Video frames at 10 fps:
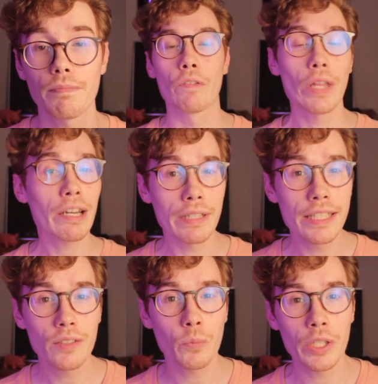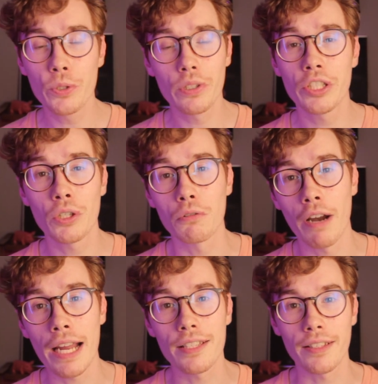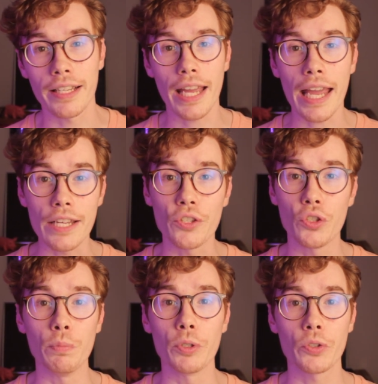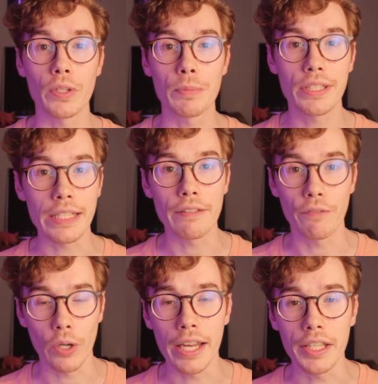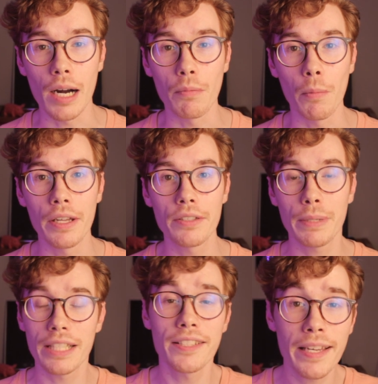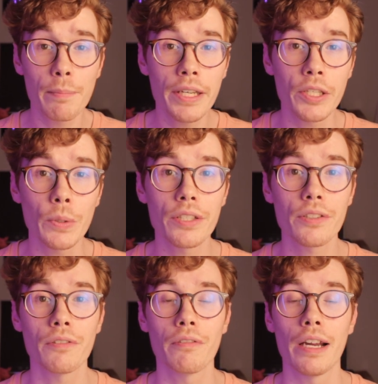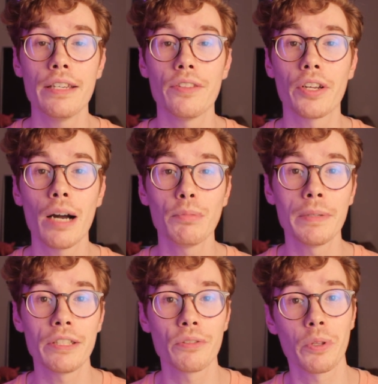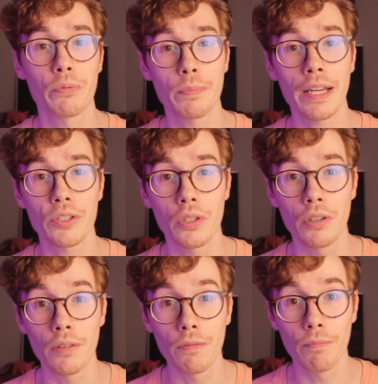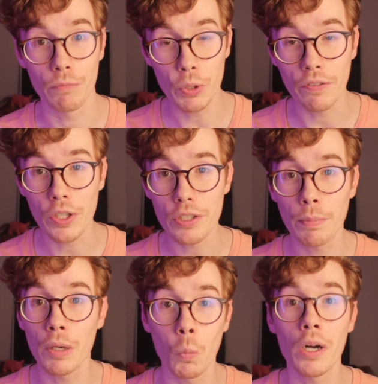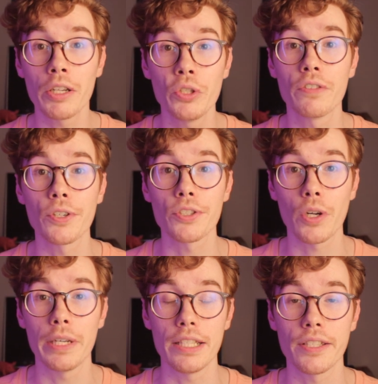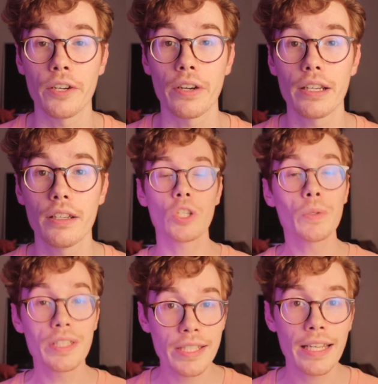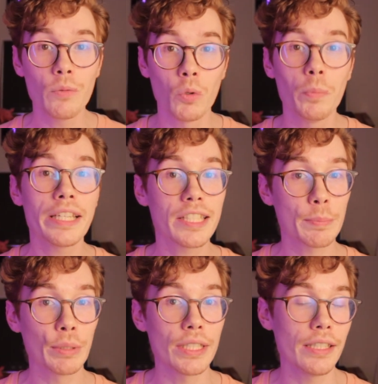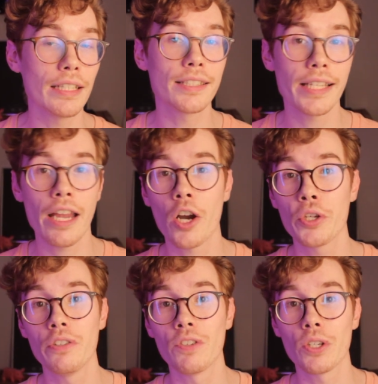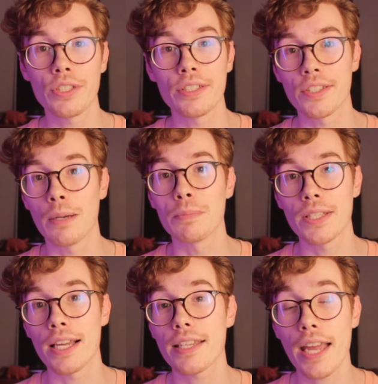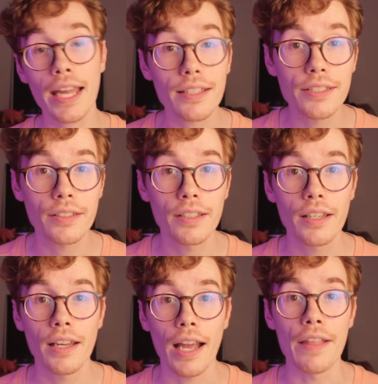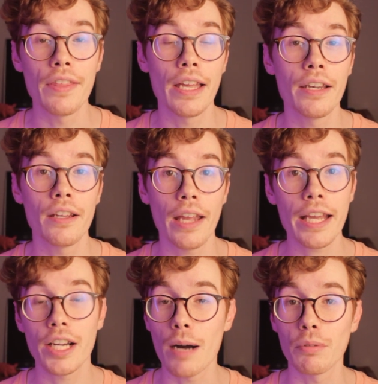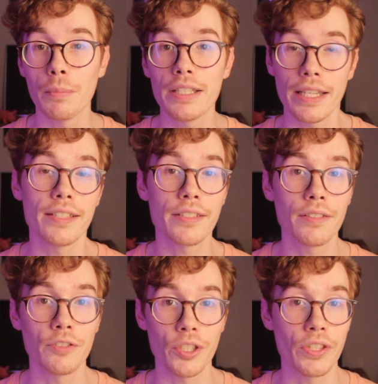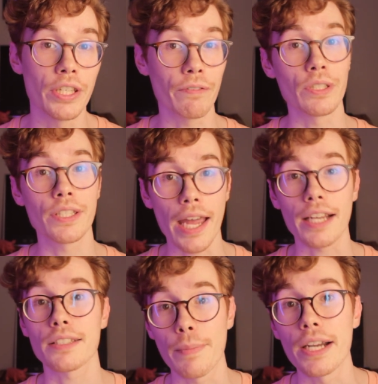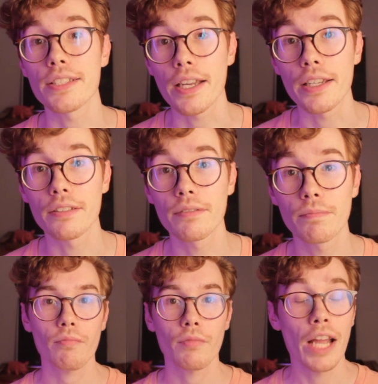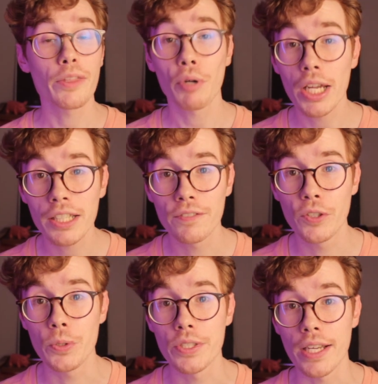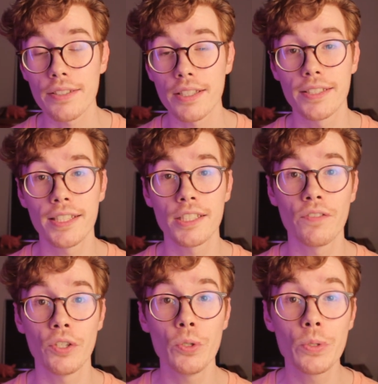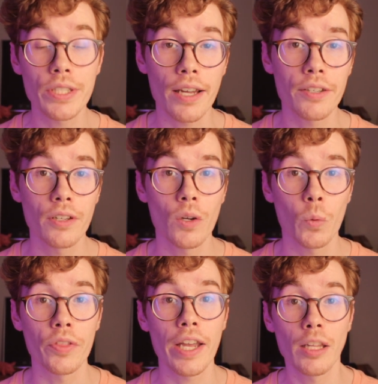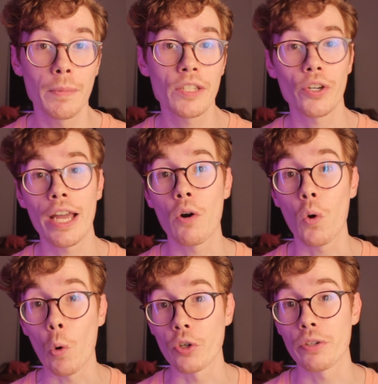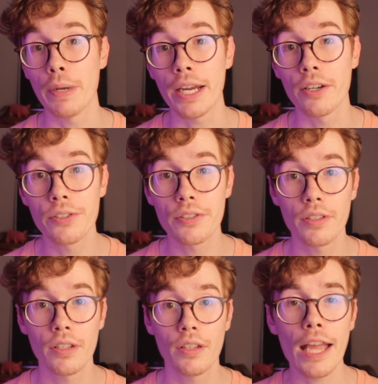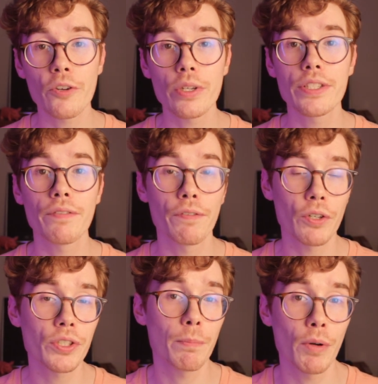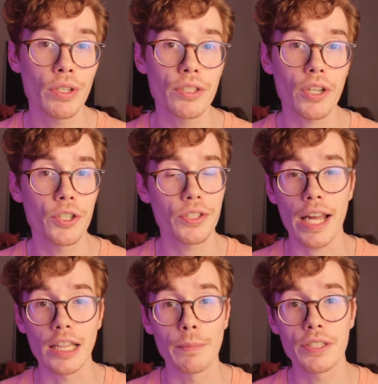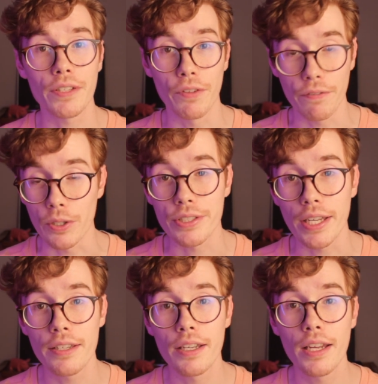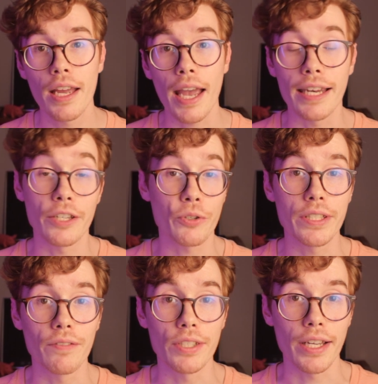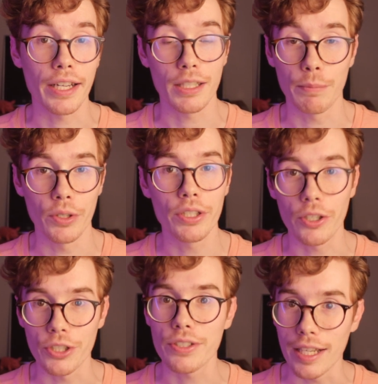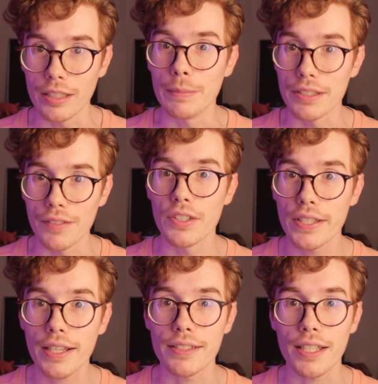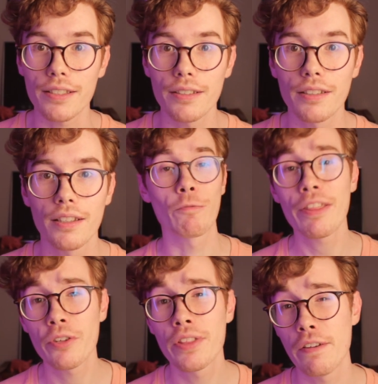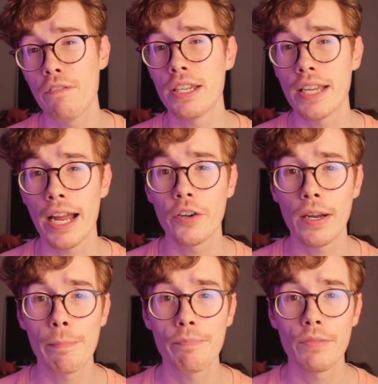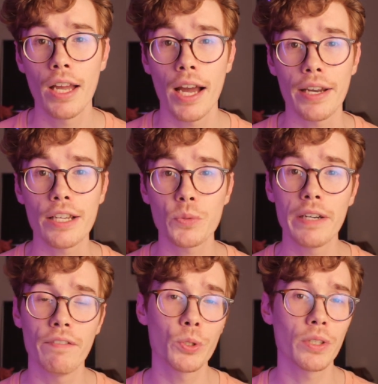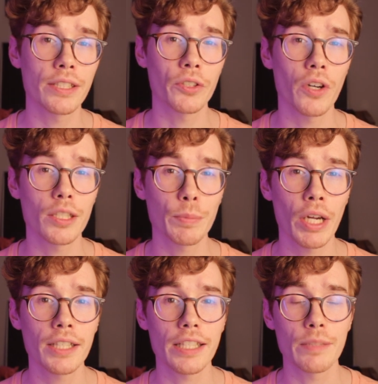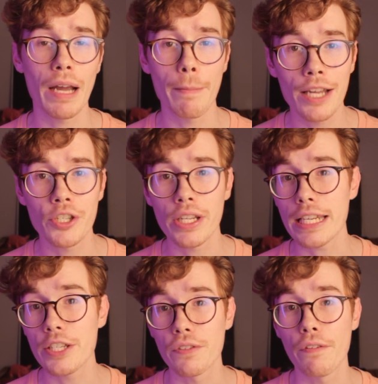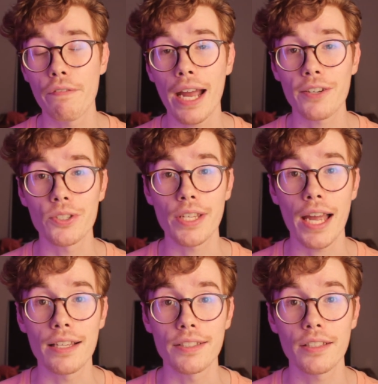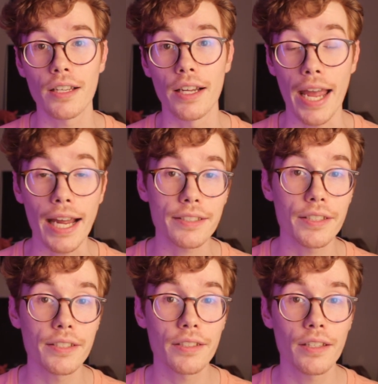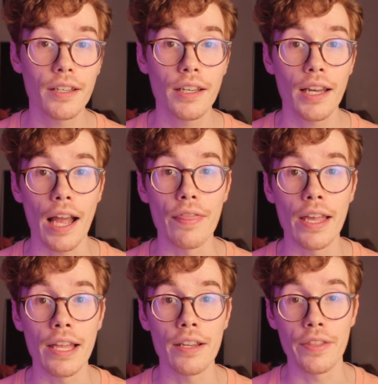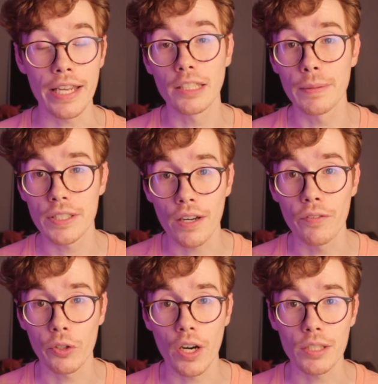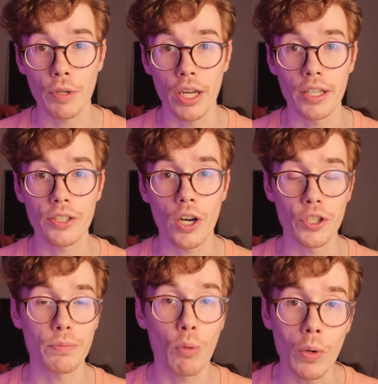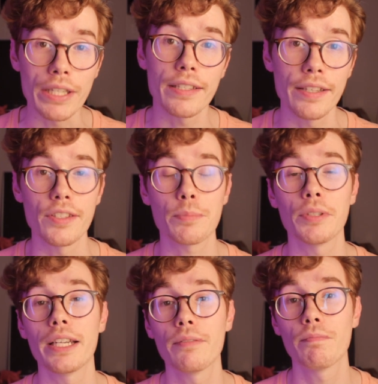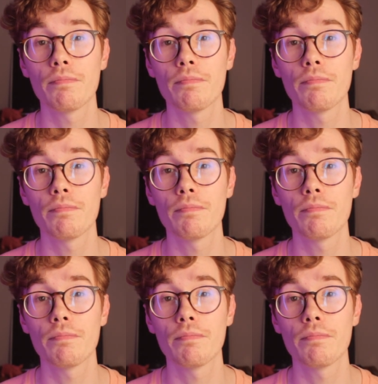For that reason, we usually don't write like A superscript C for A complement, because it's ambiguous, right? The complement is with respect to a universe, but what universe are we considering? So instead, we'll be explicit and say our universe is some set X, and then A complement is just the difference X minus A. And the product of two sets consists of a new set where the elements are now ordered pairs. Entries of the first component are just elements of the first set, and entries of the second component are just elements of the second set. Rather than a Venn diagram, a nice way to visualize the cross product is by imagining each of the factors as an axis, and then the elements of the cross product are just points in this plane.